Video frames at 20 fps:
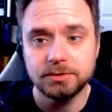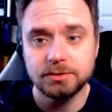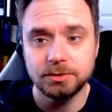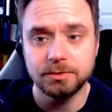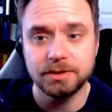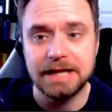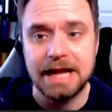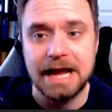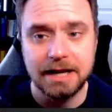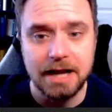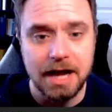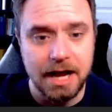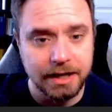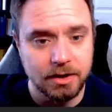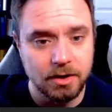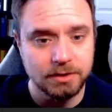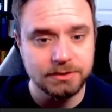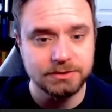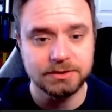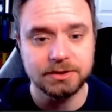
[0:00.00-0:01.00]
You can add
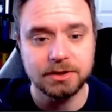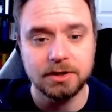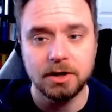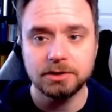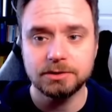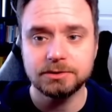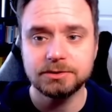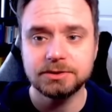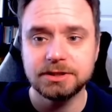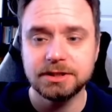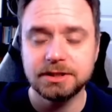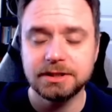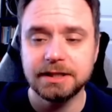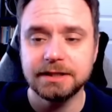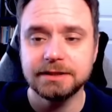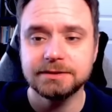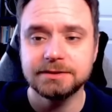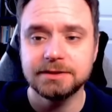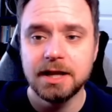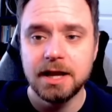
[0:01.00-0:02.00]
icons and colors to
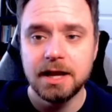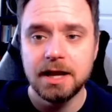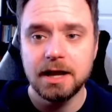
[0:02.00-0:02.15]
things,